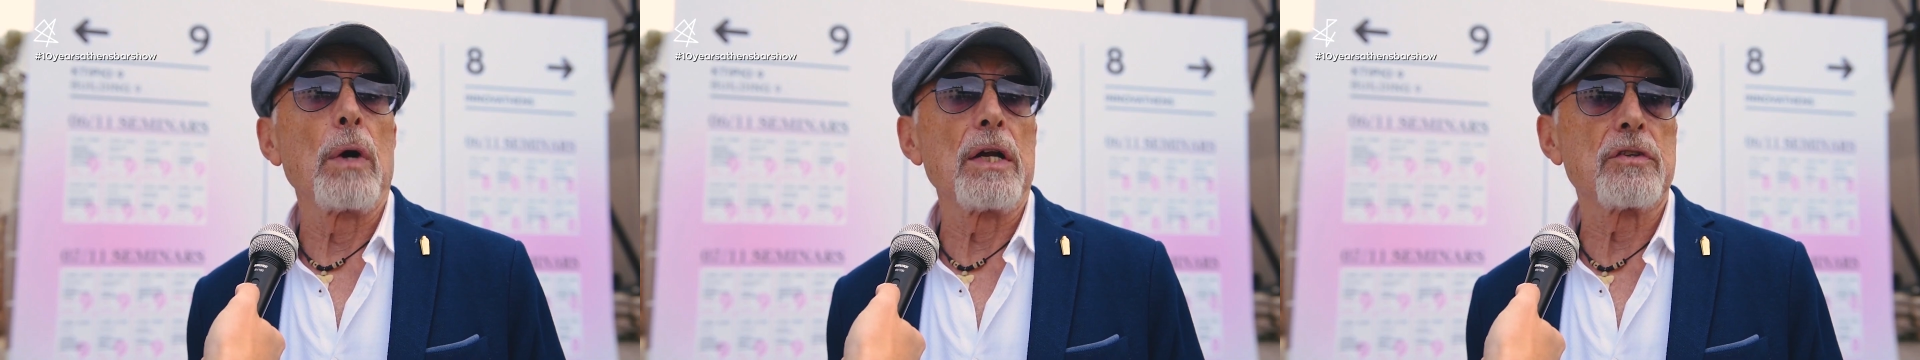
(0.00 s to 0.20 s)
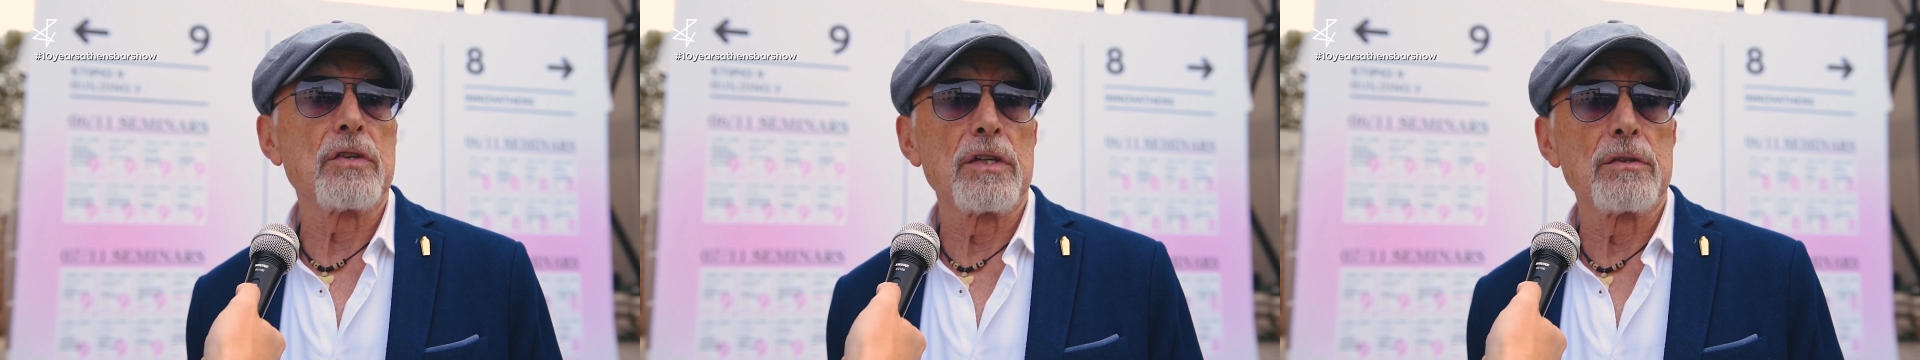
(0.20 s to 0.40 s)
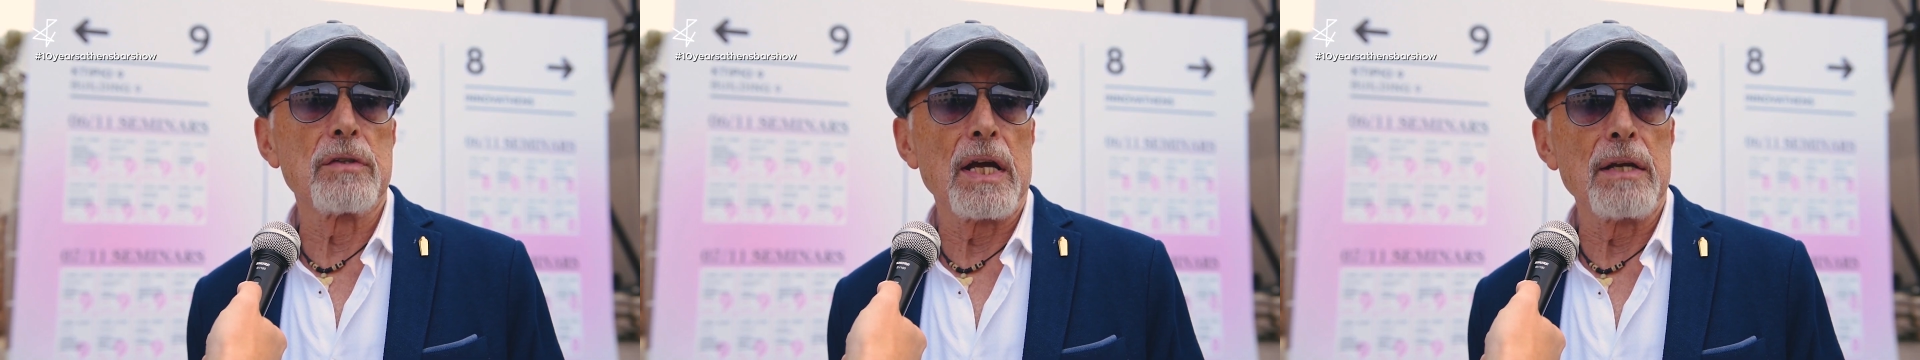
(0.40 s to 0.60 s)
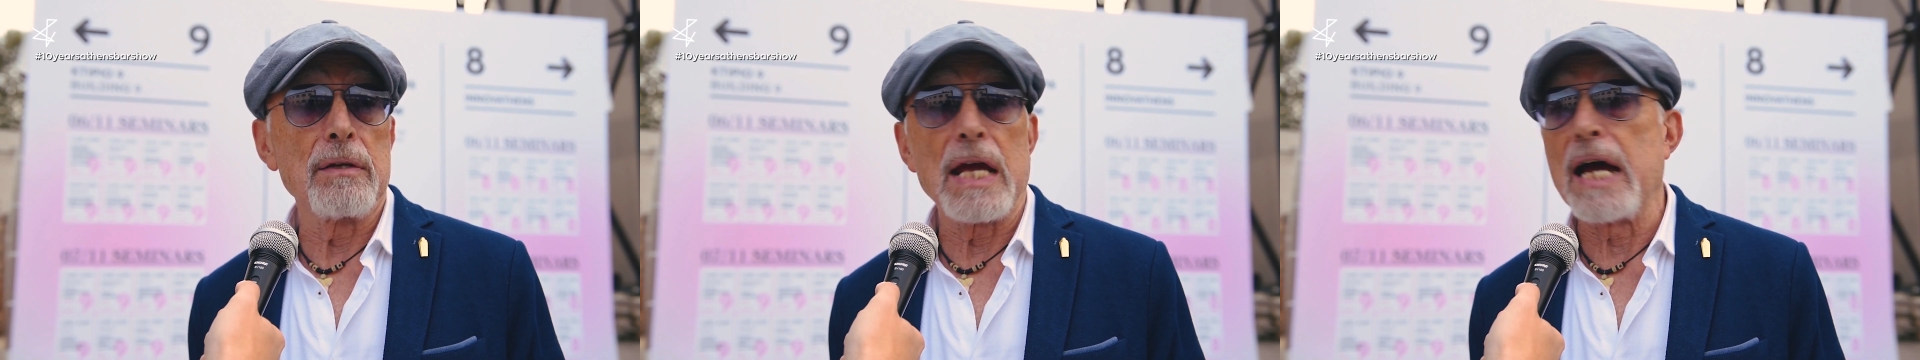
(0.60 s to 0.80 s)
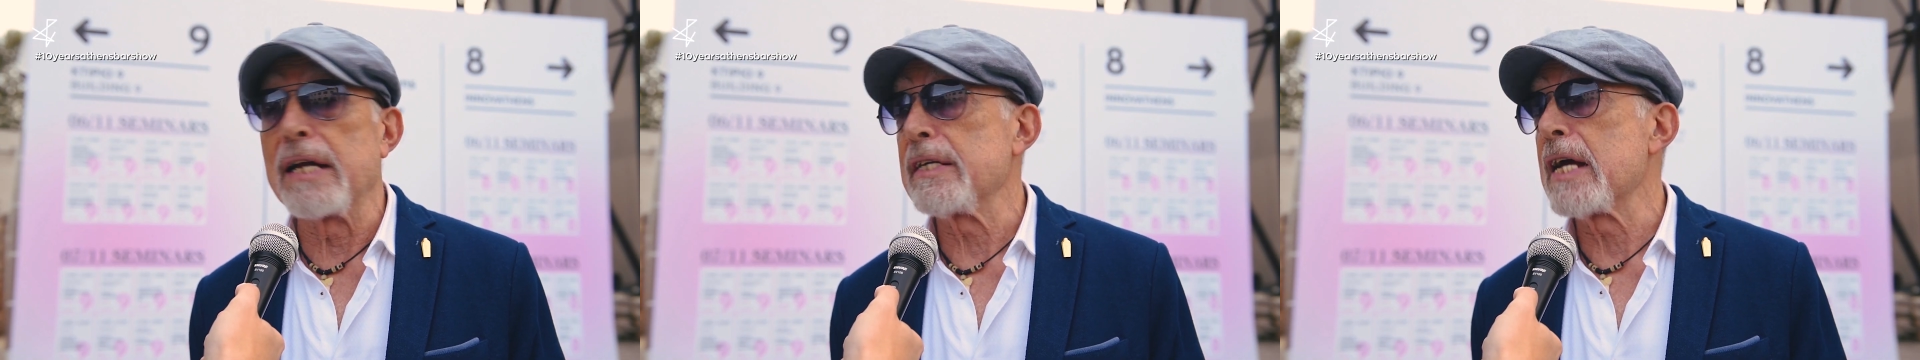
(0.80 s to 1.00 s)
which is then
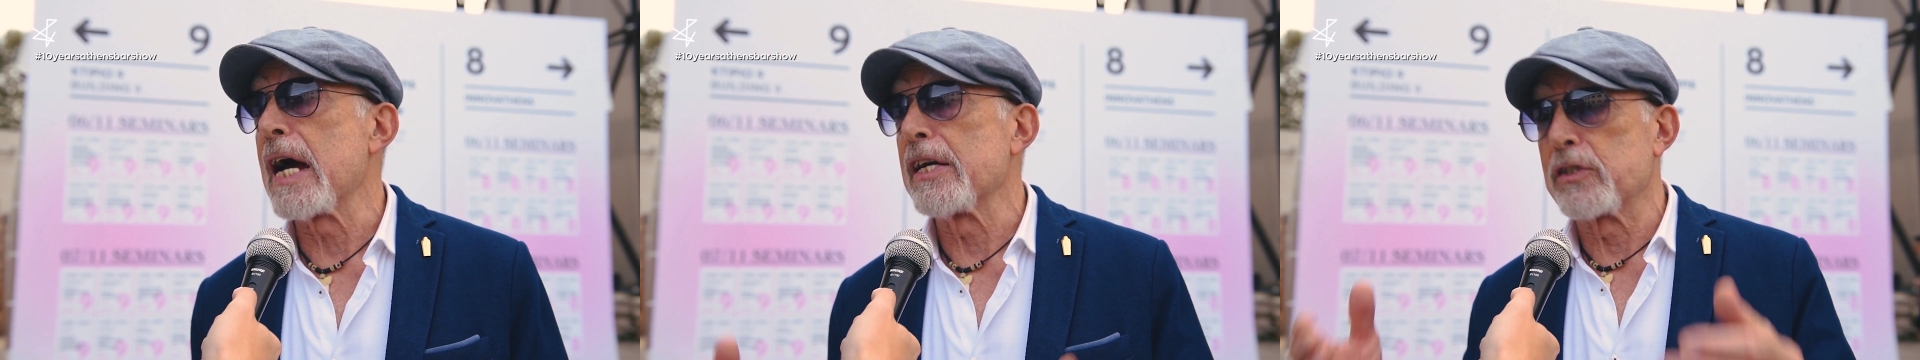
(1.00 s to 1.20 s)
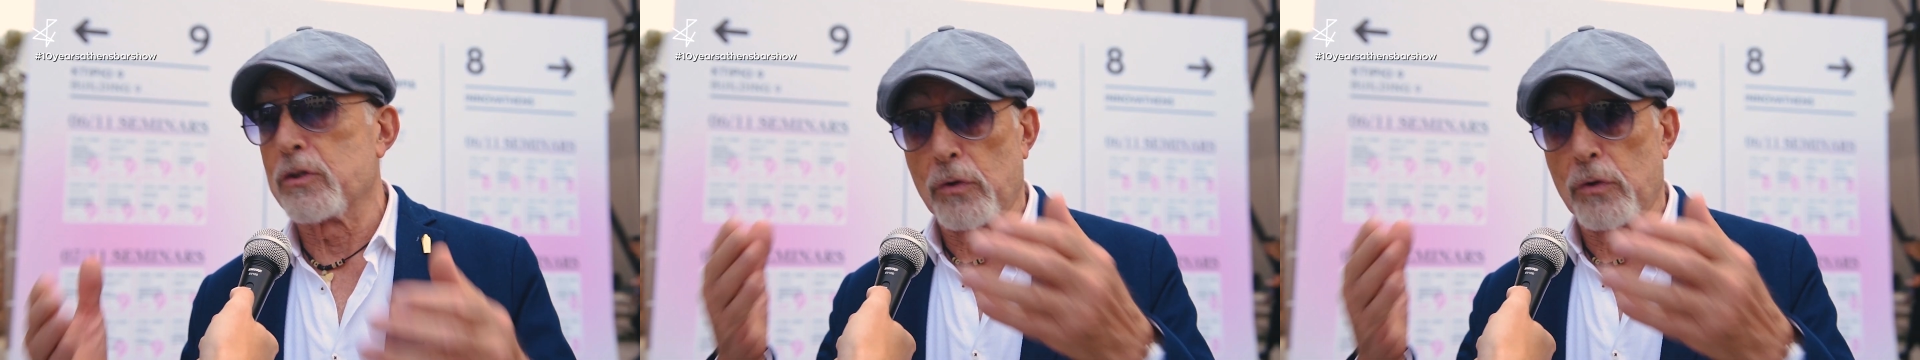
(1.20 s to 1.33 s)
the idea is